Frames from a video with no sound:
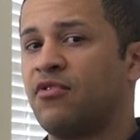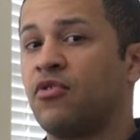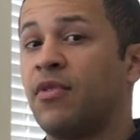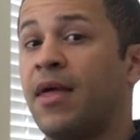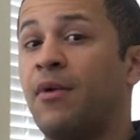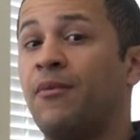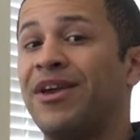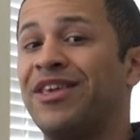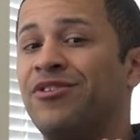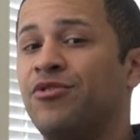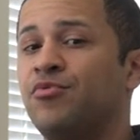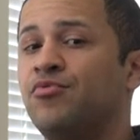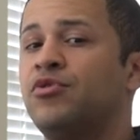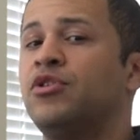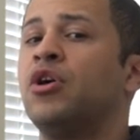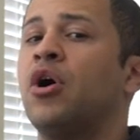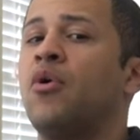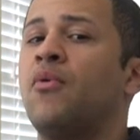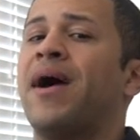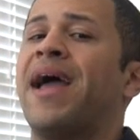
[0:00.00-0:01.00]
so that way you
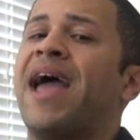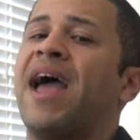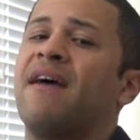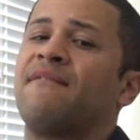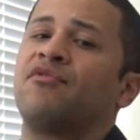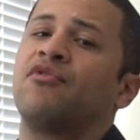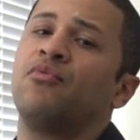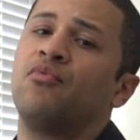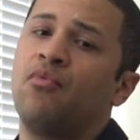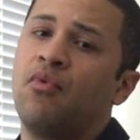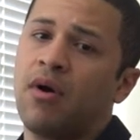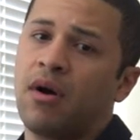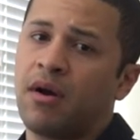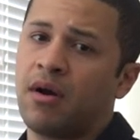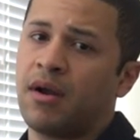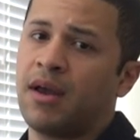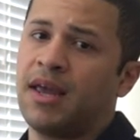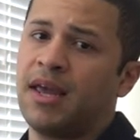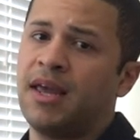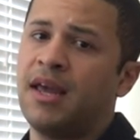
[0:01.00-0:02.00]
don't have to
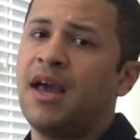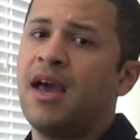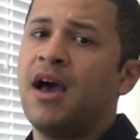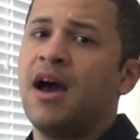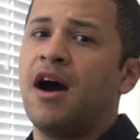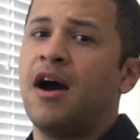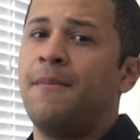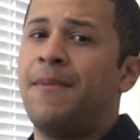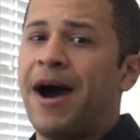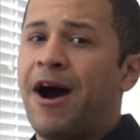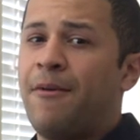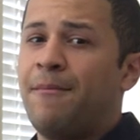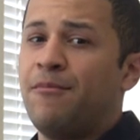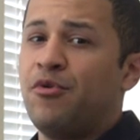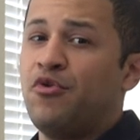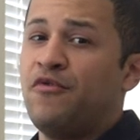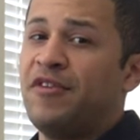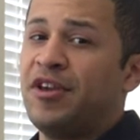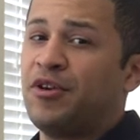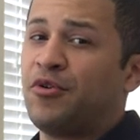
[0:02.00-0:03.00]
worry about
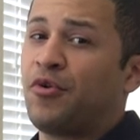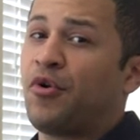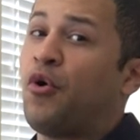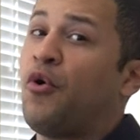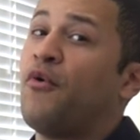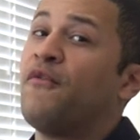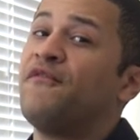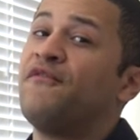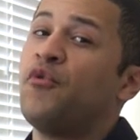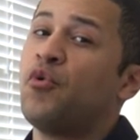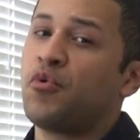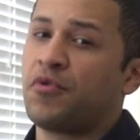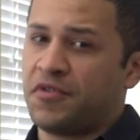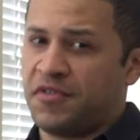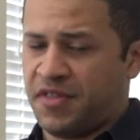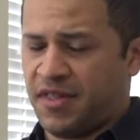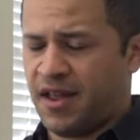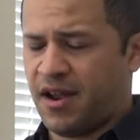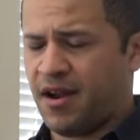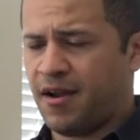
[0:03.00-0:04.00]
moving your whole
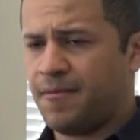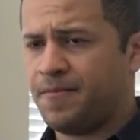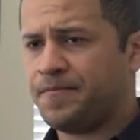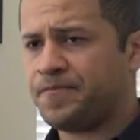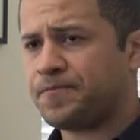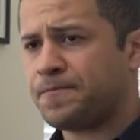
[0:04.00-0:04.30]
force there.